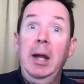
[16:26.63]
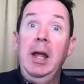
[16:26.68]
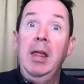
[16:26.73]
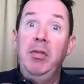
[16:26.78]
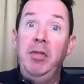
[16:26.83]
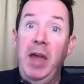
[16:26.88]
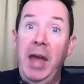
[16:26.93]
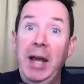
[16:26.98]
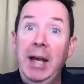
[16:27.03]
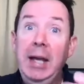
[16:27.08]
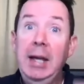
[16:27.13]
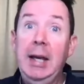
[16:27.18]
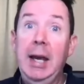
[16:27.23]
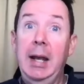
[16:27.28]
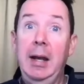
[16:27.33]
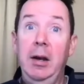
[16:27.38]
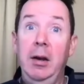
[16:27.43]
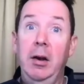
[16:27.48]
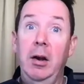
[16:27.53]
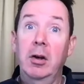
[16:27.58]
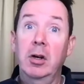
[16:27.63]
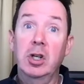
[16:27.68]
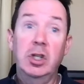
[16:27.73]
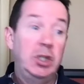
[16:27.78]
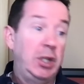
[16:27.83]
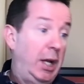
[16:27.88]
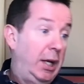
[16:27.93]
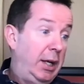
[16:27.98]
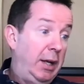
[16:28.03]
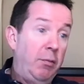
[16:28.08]
they can get an
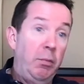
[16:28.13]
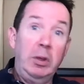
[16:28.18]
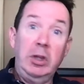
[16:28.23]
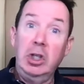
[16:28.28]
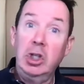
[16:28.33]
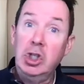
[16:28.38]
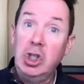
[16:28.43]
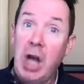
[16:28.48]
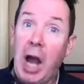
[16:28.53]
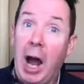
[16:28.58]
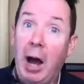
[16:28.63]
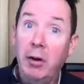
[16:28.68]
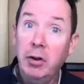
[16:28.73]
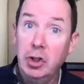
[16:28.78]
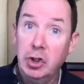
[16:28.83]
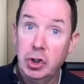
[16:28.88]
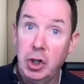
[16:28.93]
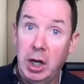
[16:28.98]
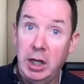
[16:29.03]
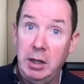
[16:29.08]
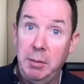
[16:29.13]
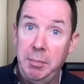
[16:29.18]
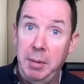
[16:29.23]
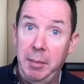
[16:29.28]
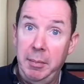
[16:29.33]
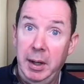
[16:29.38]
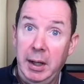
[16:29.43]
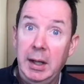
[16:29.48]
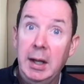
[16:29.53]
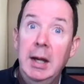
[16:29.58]
understanding of what the child's trying to
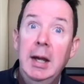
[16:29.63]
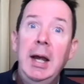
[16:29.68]
mimic,